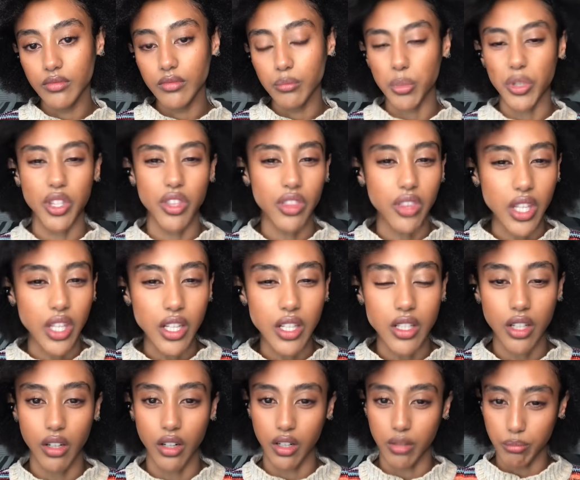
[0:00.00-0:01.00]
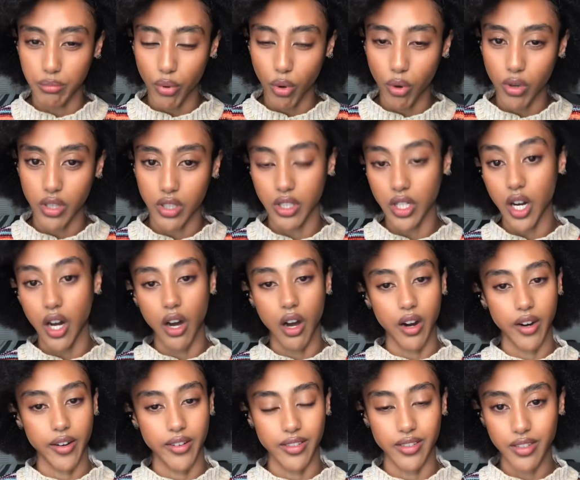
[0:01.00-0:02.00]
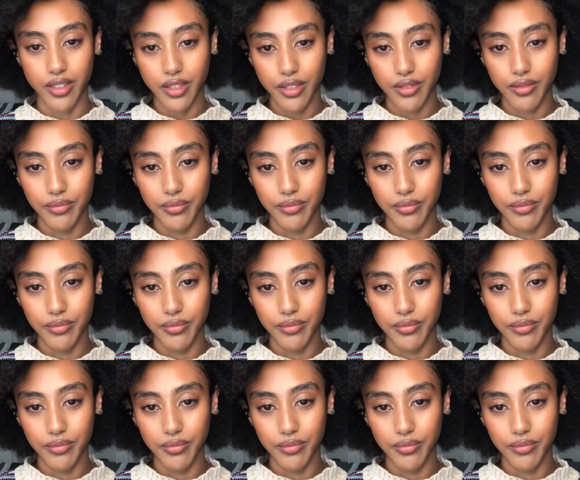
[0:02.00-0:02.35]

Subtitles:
The things that are important aren't.